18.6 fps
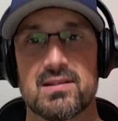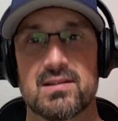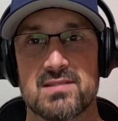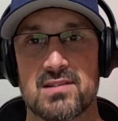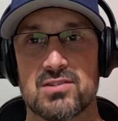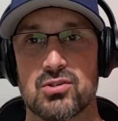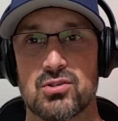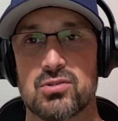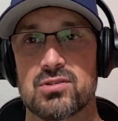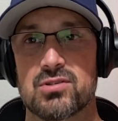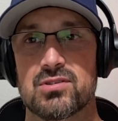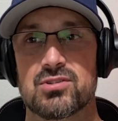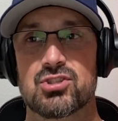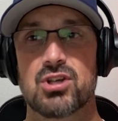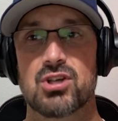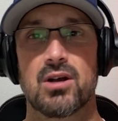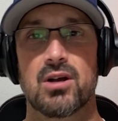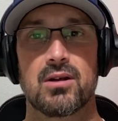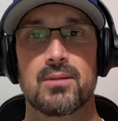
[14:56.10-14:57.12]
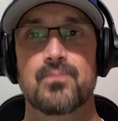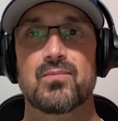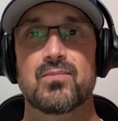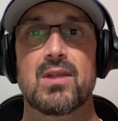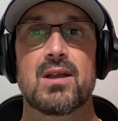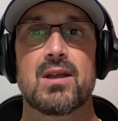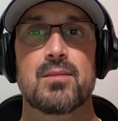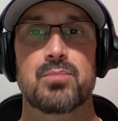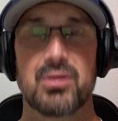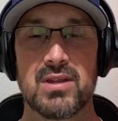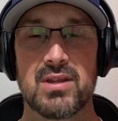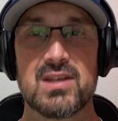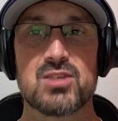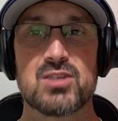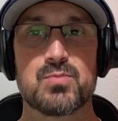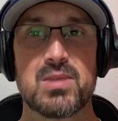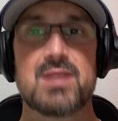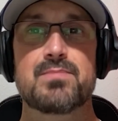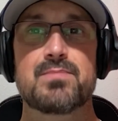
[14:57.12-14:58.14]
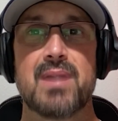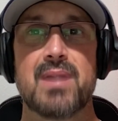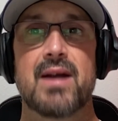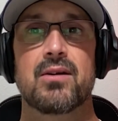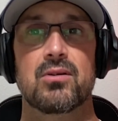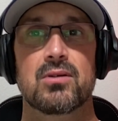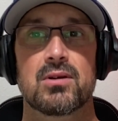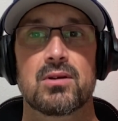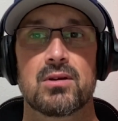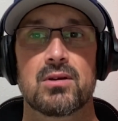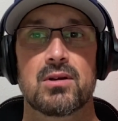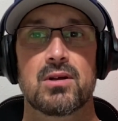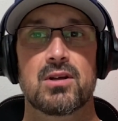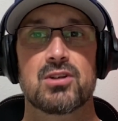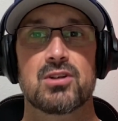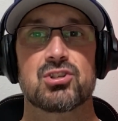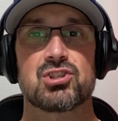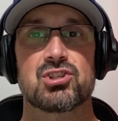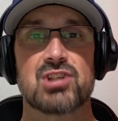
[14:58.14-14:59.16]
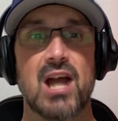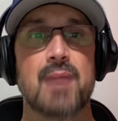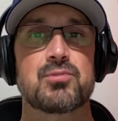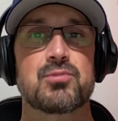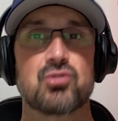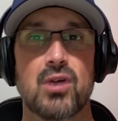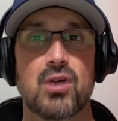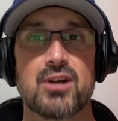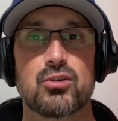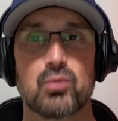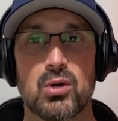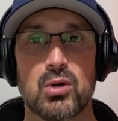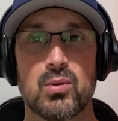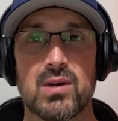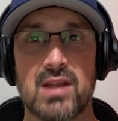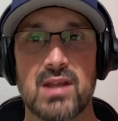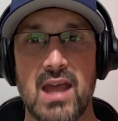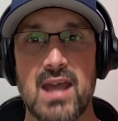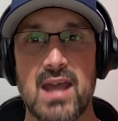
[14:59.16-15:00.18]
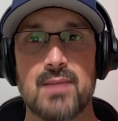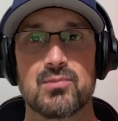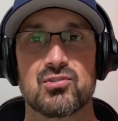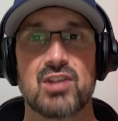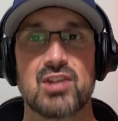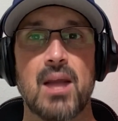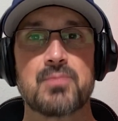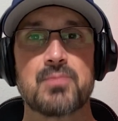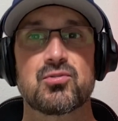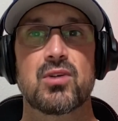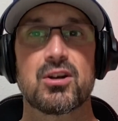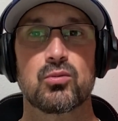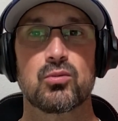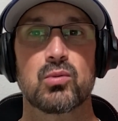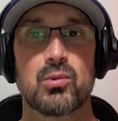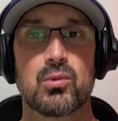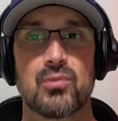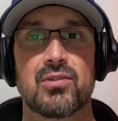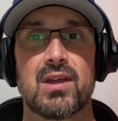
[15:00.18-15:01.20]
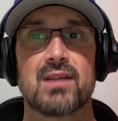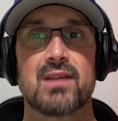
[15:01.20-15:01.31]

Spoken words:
nonsense junk. Please be better. Stop trying to ruin games. Stop trying to ruin